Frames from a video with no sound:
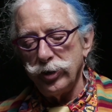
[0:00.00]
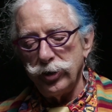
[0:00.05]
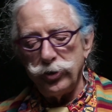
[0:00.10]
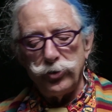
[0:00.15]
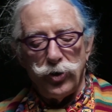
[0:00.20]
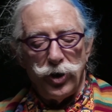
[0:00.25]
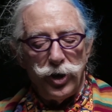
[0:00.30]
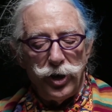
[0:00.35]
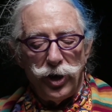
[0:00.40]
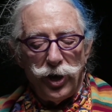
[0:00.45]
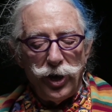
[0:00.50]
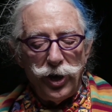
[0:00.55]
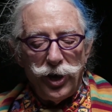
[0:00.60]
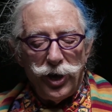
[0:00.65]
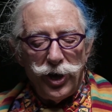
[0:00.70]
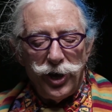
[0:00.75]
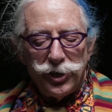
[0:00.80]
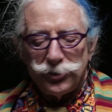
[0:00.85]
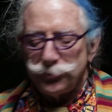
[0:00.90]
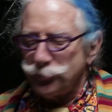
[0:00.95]
You know,
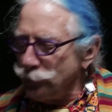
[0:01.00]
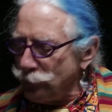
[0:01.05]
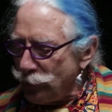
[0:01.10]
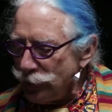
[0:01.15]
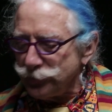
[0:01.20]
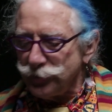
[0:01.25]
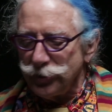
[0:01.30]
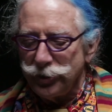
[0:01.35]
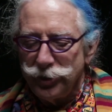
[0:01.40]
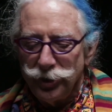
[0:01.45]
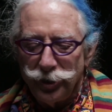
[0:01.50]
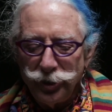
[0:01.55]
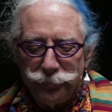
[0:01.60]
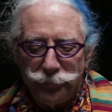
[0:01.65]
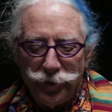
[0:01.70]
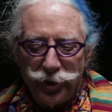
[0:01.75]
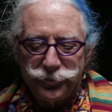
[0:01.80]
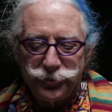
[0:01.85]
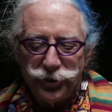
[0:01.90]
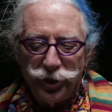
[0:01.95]
I actually wasn't killing
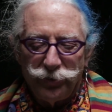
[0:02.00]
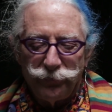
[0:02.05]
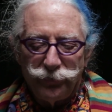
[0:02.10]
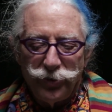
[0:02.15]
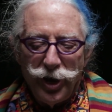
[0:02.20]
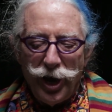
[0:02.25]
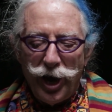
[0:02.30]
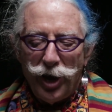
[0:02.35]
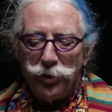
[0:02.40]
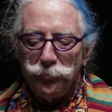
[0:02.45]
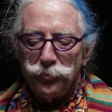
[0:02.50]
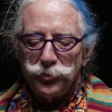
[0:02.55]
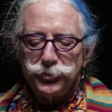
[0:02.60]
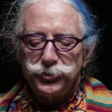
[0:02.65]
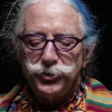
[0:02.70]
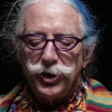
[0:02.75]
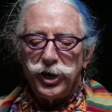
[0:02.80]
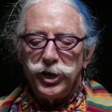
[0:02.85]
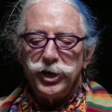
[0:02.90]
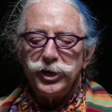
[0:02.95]
myself. I was
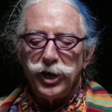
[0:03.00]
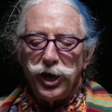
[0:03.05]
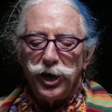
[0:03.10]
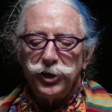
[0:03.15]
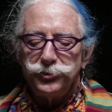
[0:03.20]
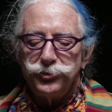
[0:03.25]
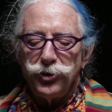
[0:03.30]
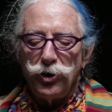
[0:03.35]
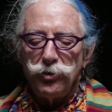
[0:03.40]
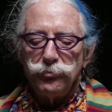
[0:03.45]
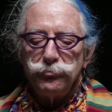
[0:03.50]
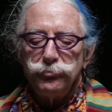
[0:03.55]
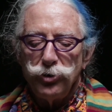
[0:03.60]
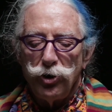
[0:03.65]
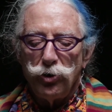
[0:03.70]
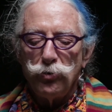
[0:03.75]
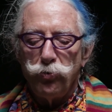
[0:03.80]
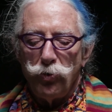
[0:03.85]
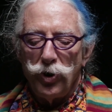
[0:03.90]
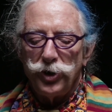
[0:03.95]
saying, I don't
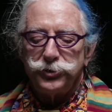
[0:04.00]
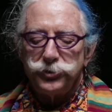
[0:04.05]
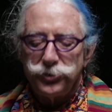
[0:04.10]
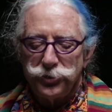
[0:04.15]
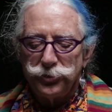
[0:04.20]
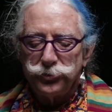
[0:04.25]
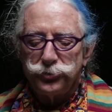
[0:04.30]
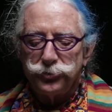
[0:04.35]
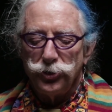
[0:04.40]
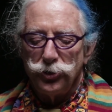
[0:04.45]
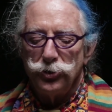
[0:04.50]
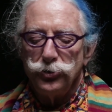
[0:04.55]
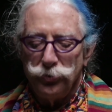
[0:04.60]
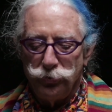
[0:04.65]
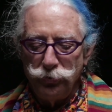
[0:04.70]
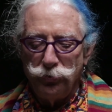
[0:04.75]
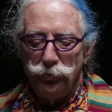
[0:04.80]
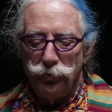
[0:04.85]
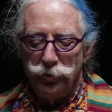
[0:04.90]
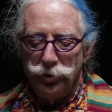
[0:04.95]
know what to
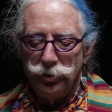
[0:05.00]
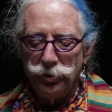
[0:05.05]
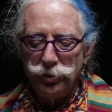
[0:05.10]
do.